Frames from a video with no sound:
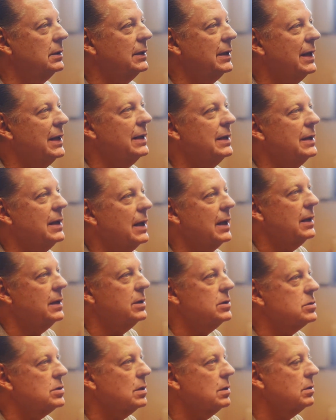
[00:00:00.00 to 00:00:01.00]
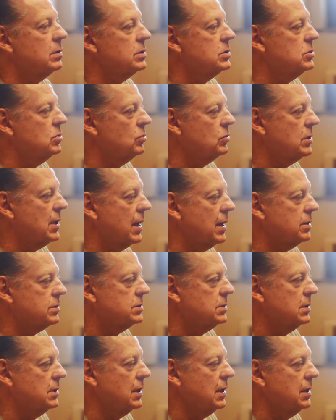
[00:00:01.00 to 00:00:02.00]
late '90s, early
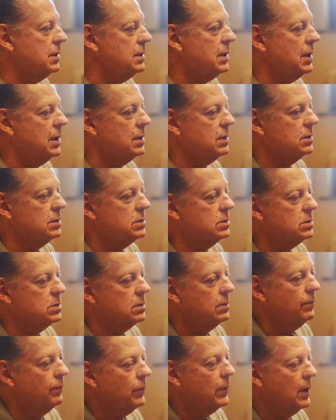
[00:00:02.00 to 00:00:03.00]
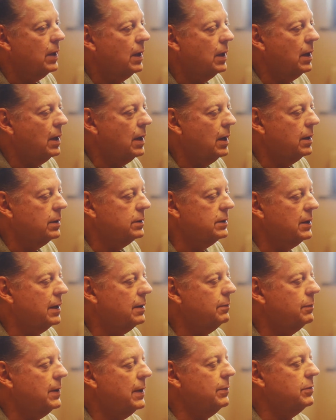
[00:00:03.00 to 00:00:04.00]
2000, and
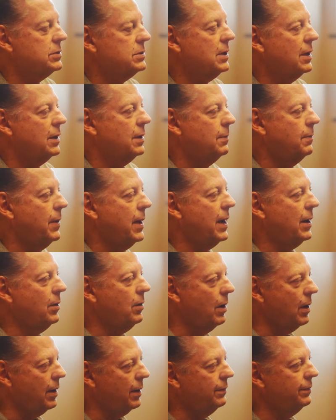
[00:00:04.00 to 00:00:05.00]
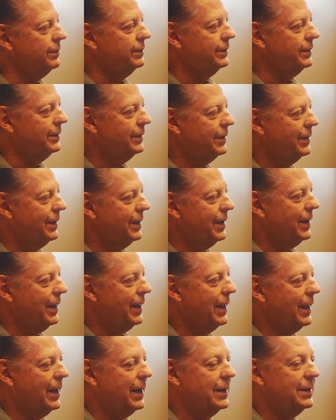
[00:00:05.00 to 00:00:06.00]
then people started to back off,
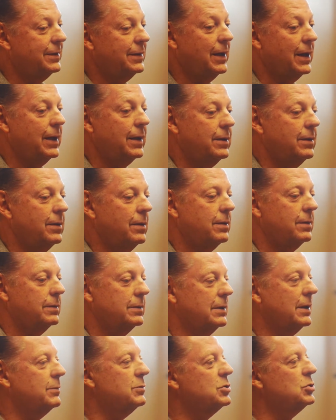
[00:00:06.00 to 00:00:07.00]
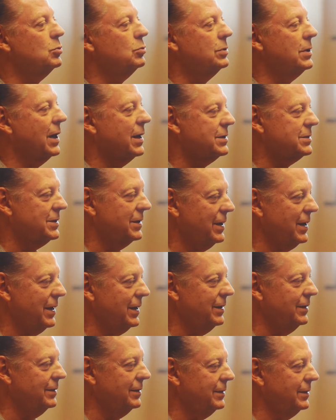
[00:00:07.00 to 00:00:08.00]
and then comes
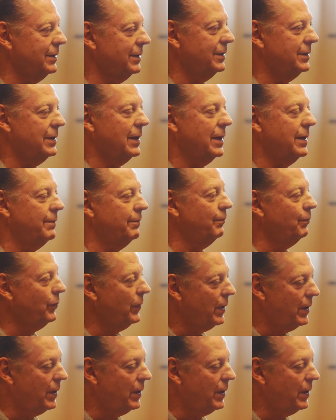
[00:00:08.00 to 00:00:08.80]
2008, and then